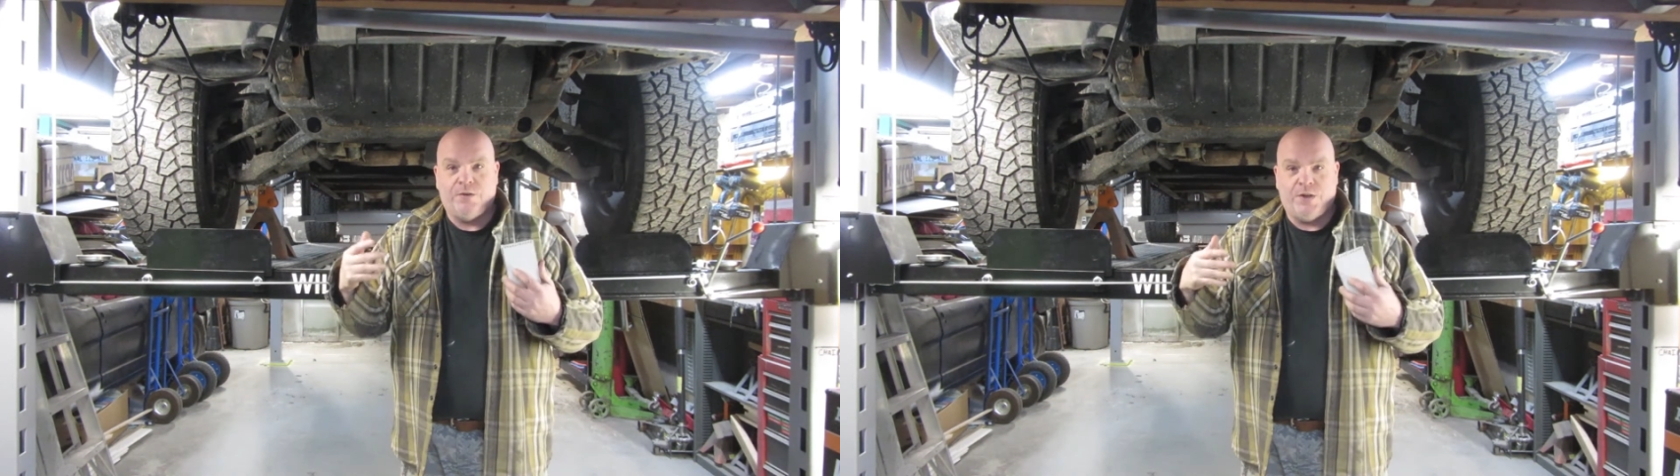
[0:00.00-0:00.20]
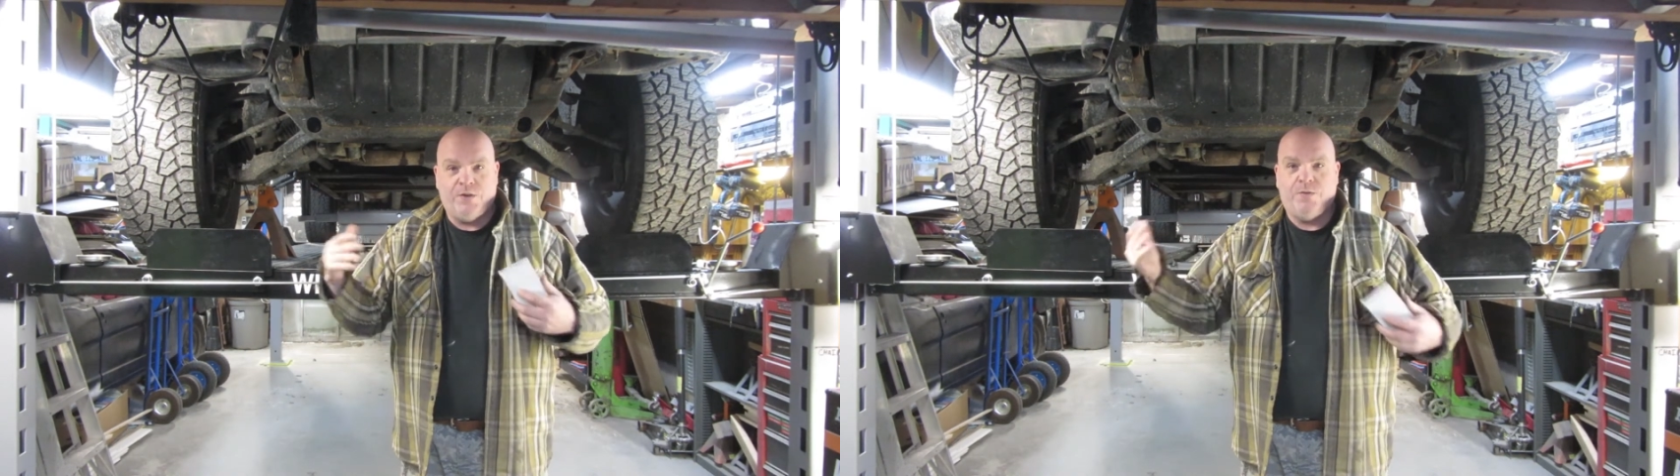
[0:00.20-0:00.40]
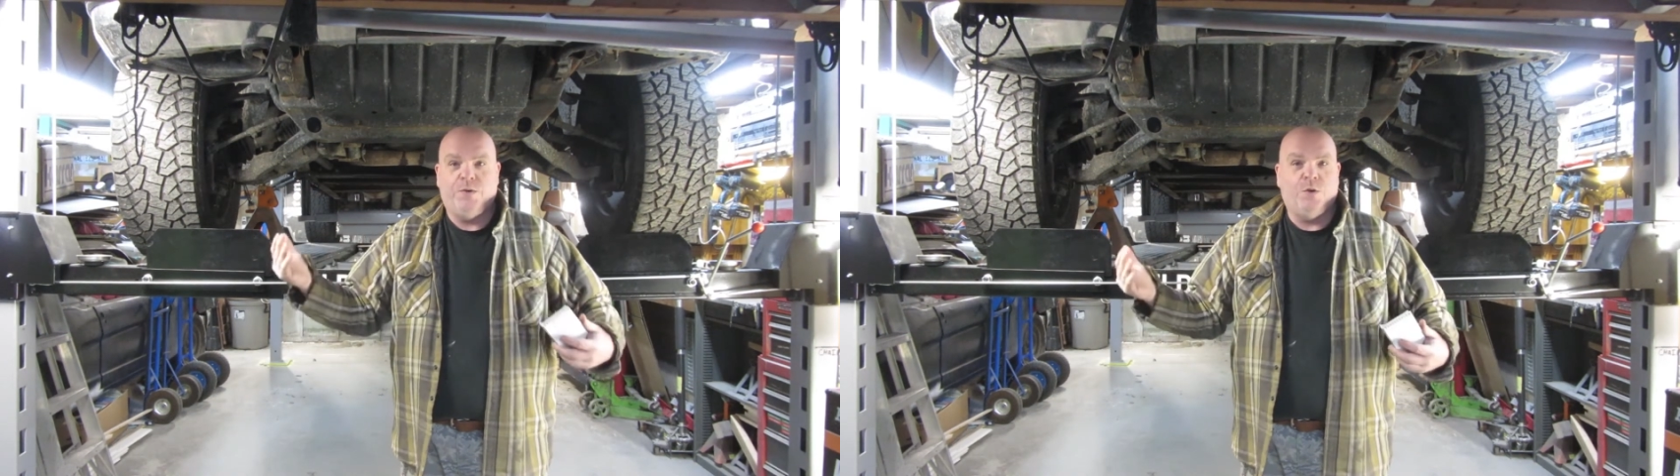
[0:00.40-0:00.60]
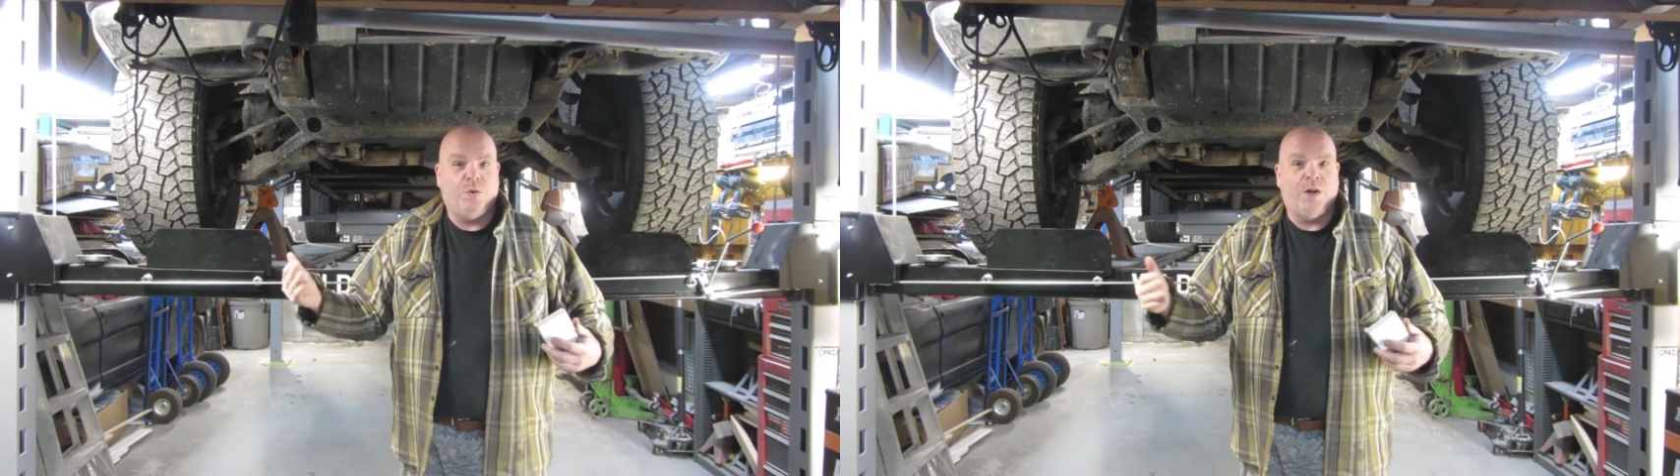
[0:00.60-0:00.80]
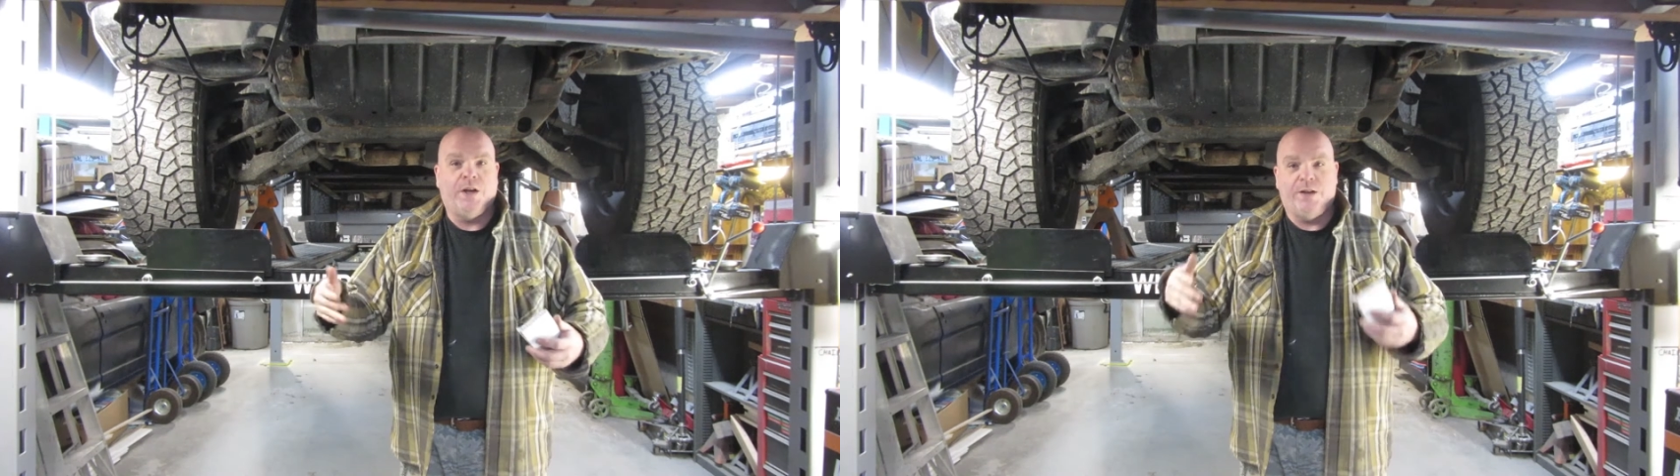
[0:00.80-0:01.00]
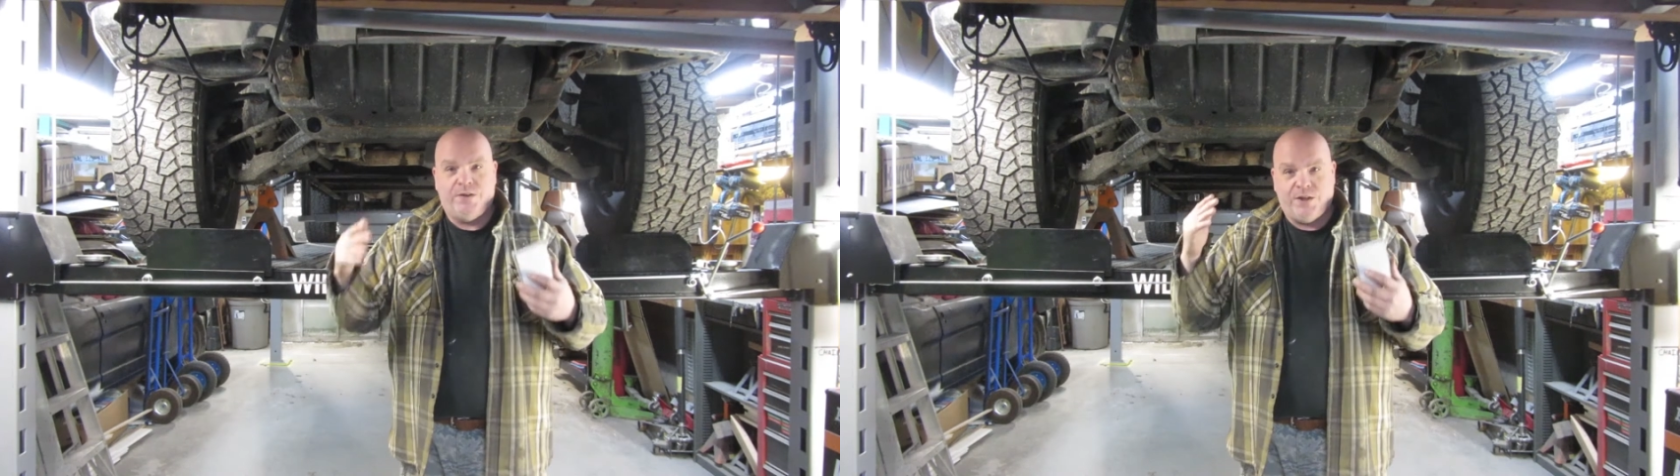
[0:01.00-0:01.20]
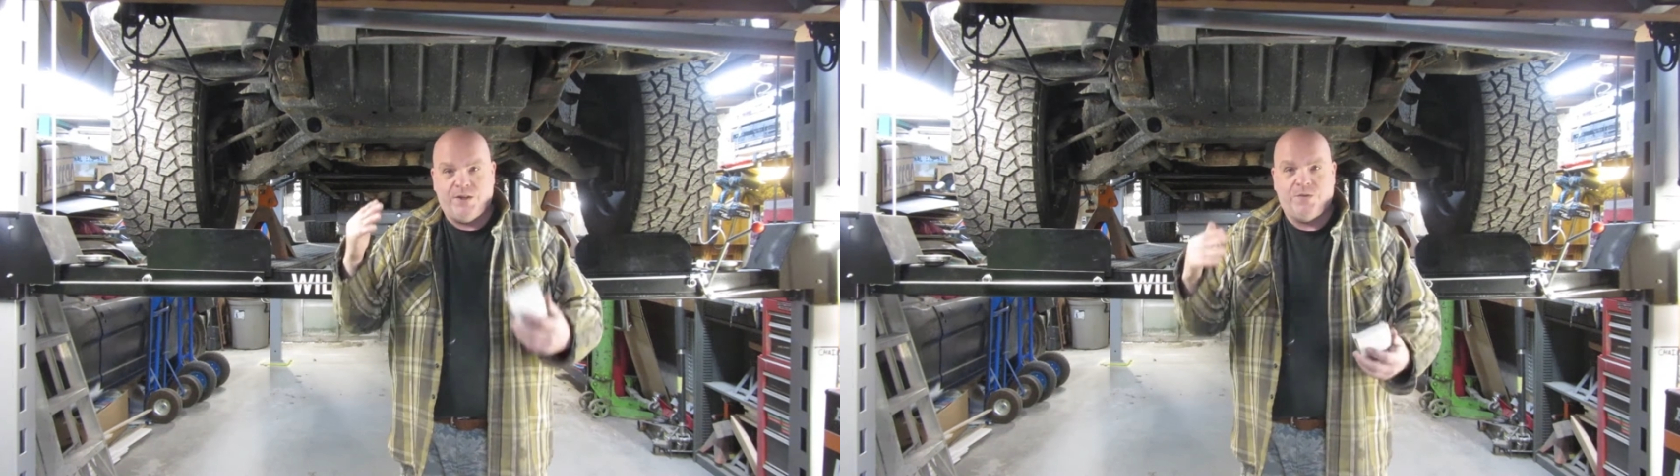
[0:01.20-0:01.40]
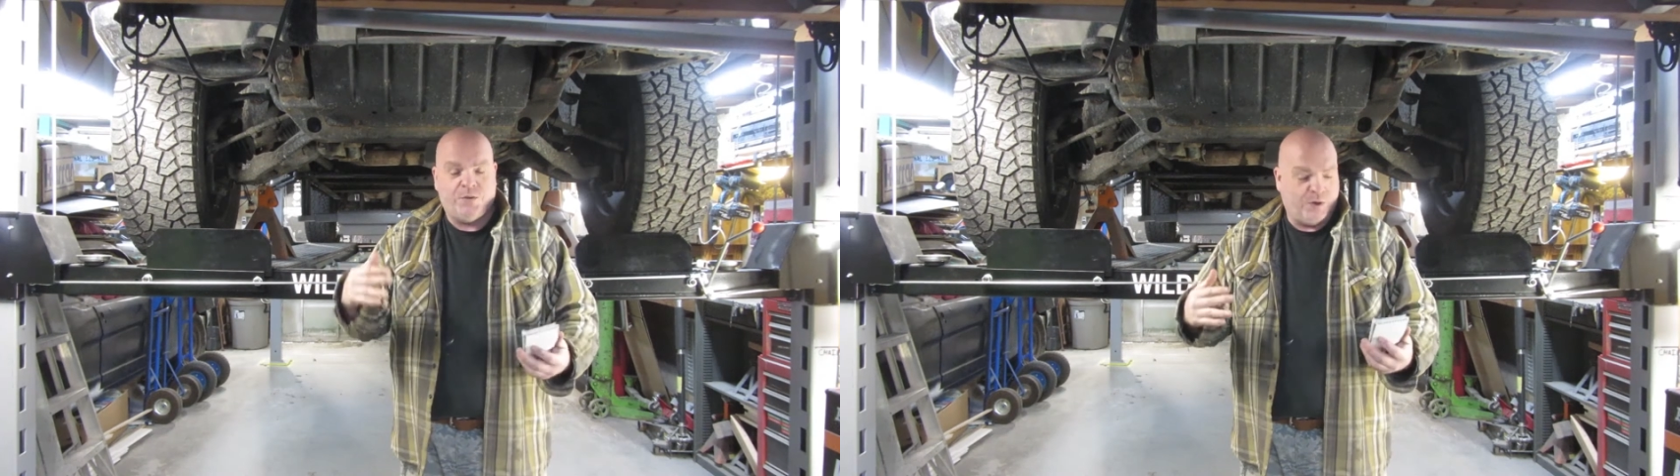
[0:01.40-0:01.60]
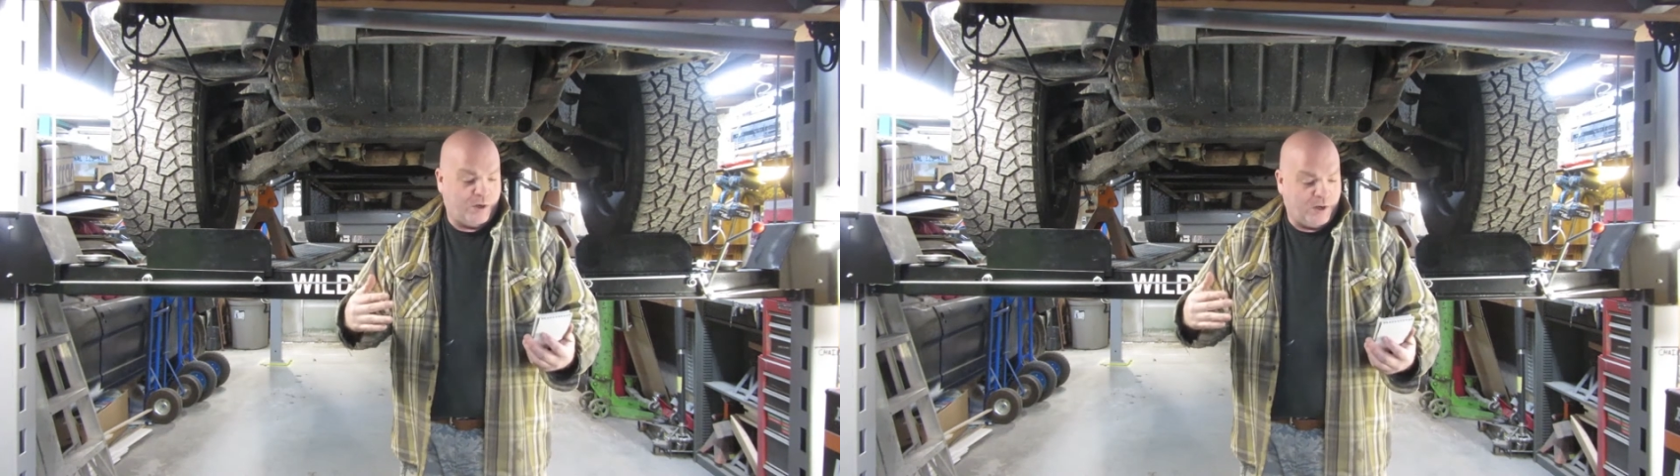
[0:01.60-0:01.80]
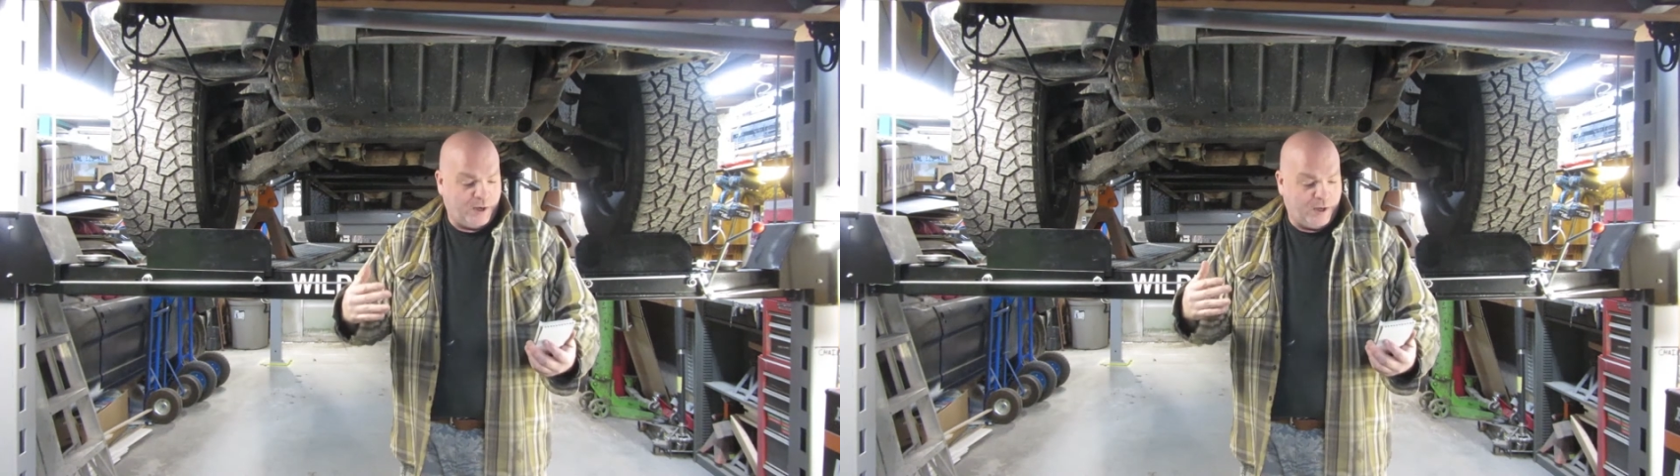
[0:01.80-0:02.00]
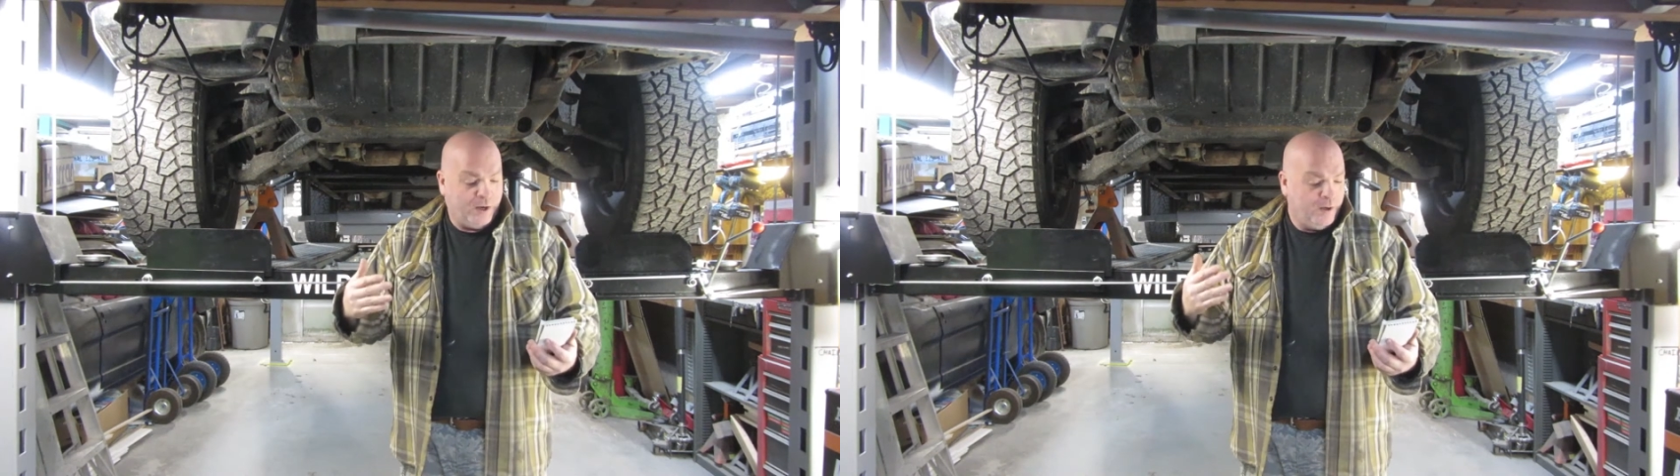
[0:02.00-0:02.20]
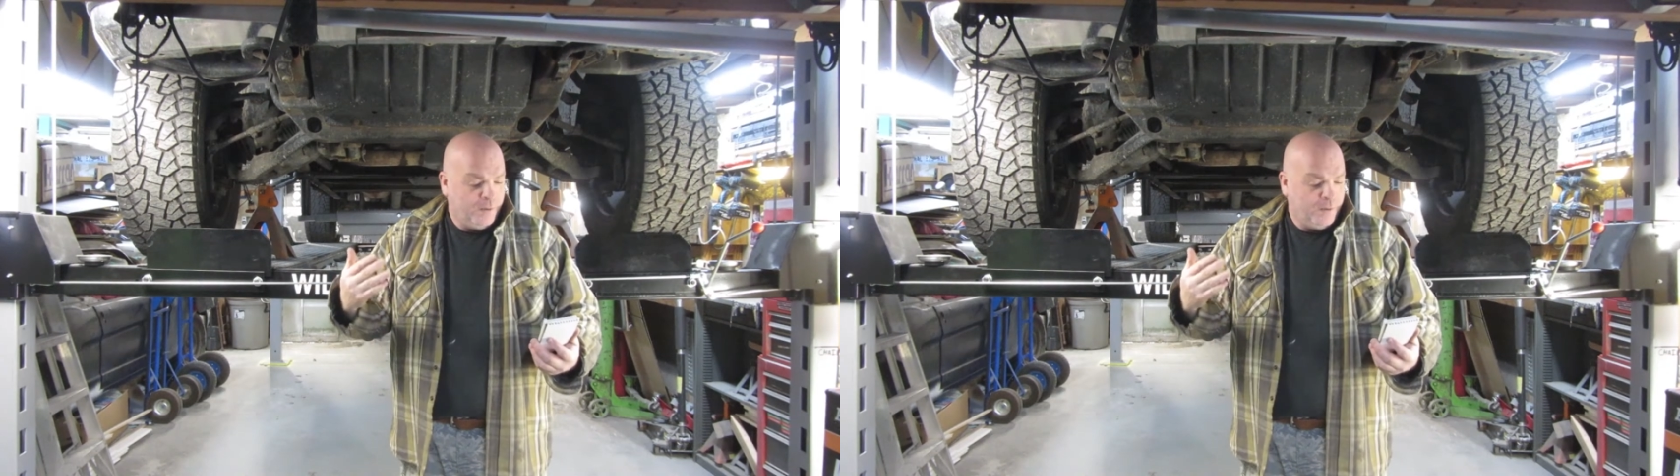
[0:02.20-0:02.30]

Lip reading: 10 foot wide, 10 foot high,